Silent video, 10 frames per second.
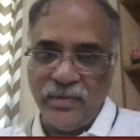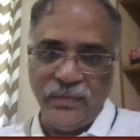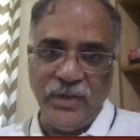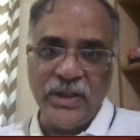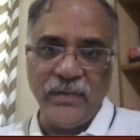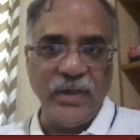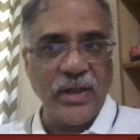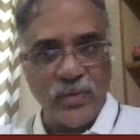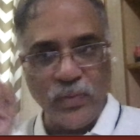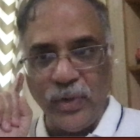feature
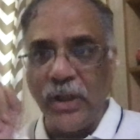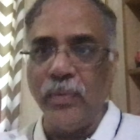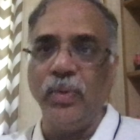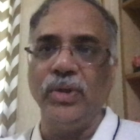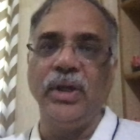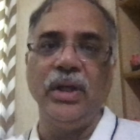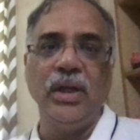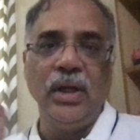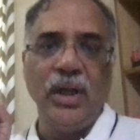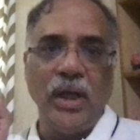vectors without bothering
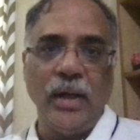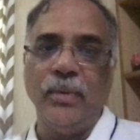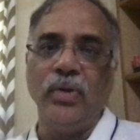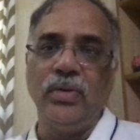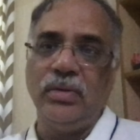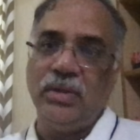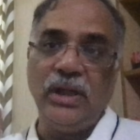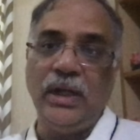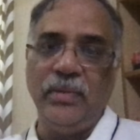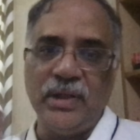about the
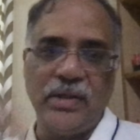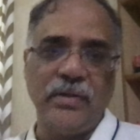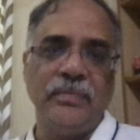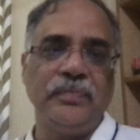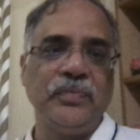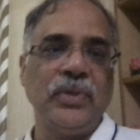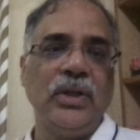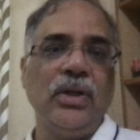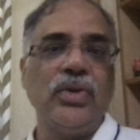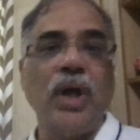labels.
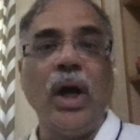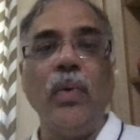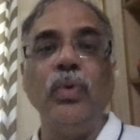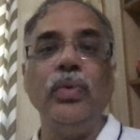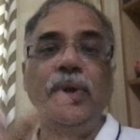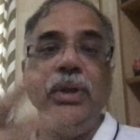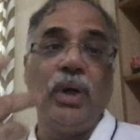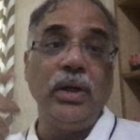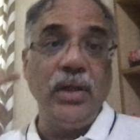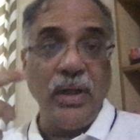So how would we
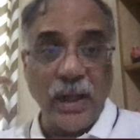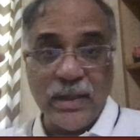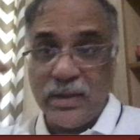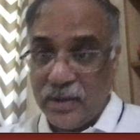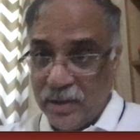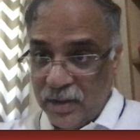does